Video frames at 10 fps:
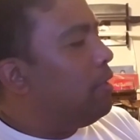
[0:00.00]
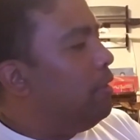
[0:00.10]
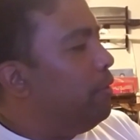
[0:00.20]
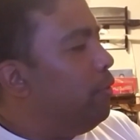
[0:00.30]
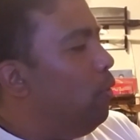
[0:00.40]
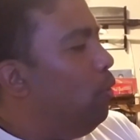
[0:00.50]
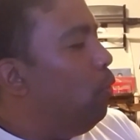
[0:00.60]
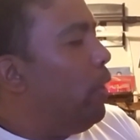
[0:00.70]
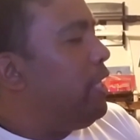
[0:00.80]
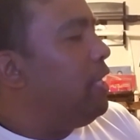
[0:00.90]
you know, the
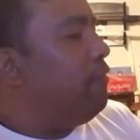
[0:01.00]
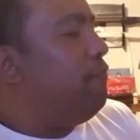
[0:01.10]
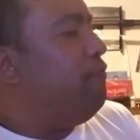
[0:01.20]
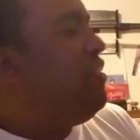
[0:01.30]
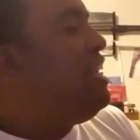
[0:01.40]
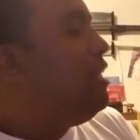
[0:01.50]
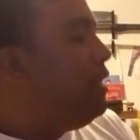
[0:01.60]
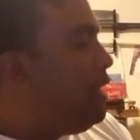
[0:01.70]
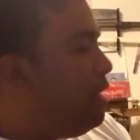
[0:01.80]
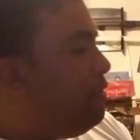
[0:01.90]
whole wedding
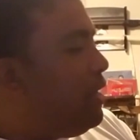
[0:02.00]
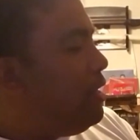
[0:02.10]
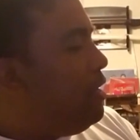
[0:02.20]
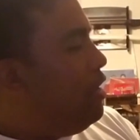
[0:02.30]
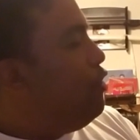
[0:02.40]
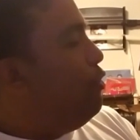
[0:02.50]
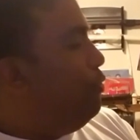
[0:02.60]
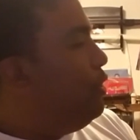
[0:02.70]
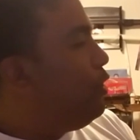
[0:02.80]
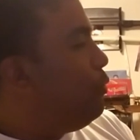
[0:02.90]
feeling of it.
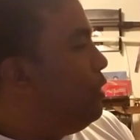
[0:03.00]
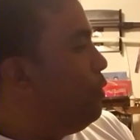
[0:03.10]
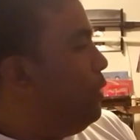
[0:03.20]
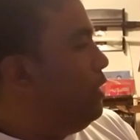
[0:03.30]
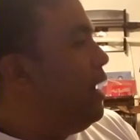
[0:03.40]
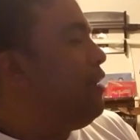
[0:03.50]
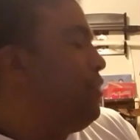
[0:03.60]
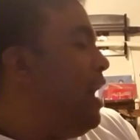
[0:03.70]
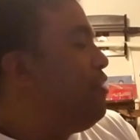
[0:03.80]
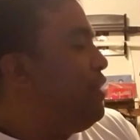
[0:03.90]
Really well.
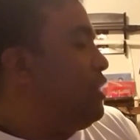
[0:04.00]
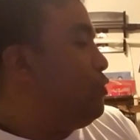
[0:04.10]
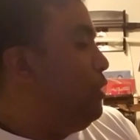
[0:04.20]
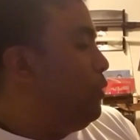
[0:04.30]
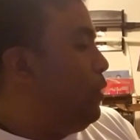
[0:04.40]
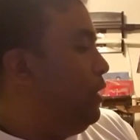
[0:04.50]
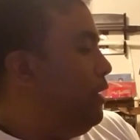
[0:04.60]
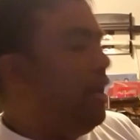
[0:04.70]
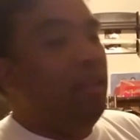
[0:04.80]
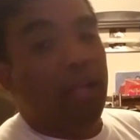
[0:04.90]
I think it's really well
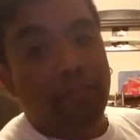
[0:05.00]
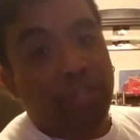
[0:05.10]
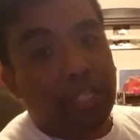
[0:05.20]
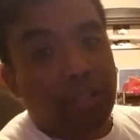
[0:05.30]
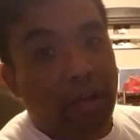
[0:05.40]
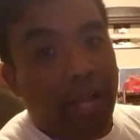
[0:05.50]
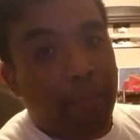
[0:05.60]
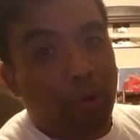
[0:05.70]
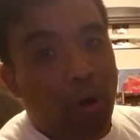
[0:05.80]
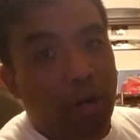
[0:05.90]
done. I love J. Scott
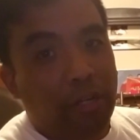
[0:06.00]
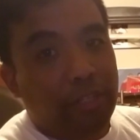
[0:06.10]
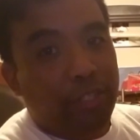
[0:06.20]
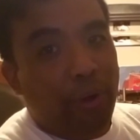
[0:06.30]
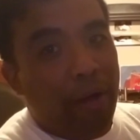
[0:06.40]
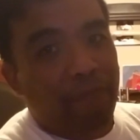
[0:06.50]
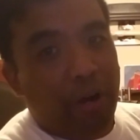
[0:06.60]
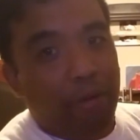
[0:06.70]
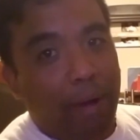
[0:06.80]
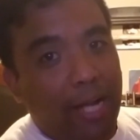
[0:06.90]
Campbell art, so I'm
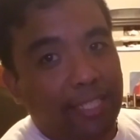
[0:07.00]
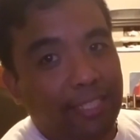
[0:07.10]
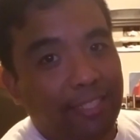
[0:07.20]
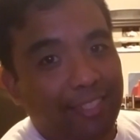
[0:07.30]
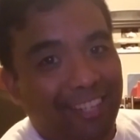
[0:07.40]
very biased.